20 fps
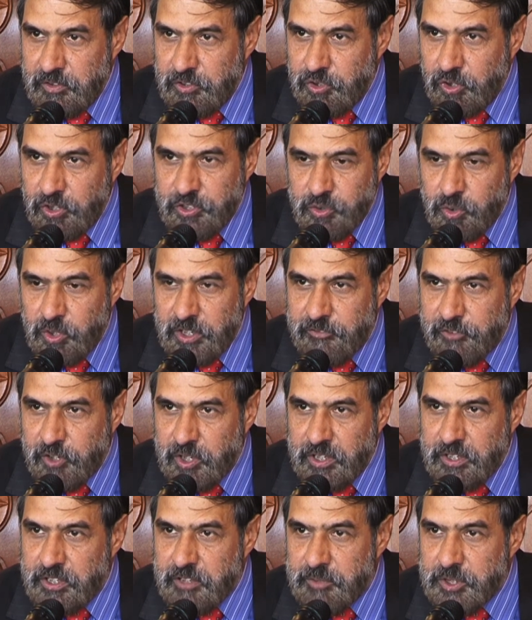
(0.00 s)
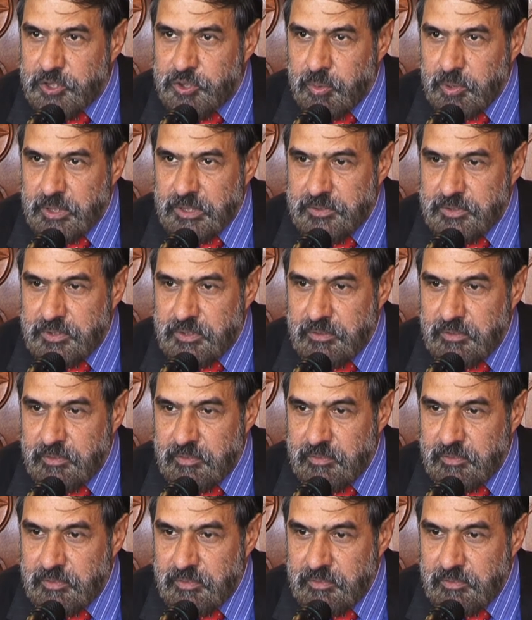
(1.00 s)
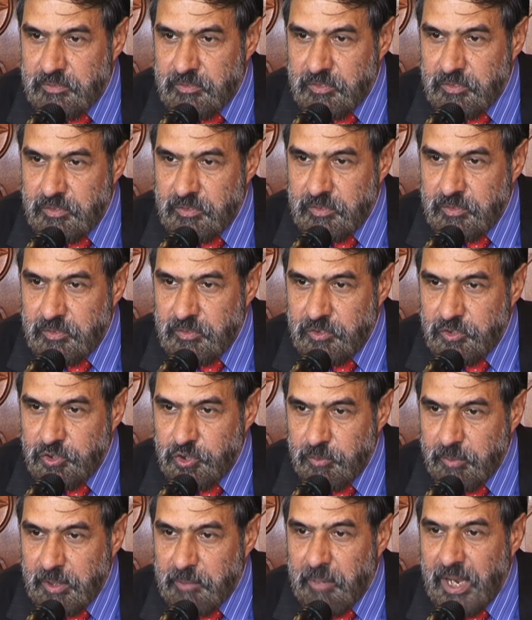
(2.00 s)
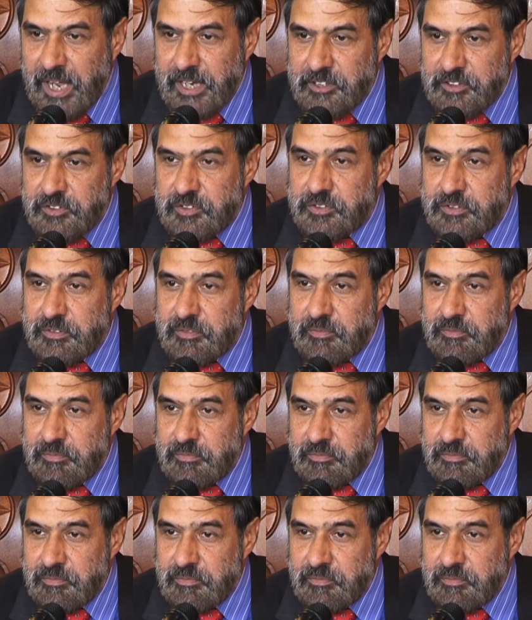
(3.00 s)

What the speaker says: Not only for individuals, human minds,